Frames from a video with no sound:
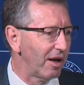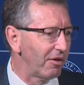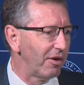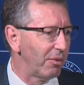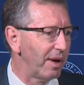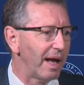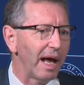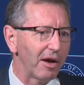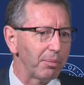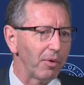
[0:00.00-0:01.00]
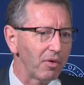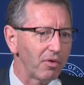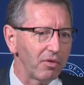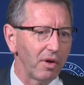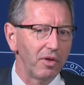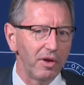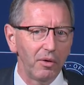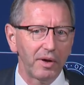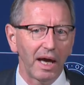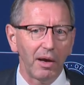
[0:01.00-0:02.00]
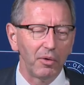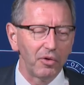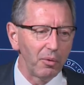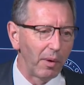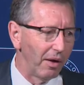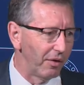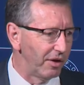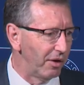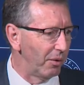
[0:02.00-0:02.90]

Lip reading: countries with net exports. So the UK would do well, the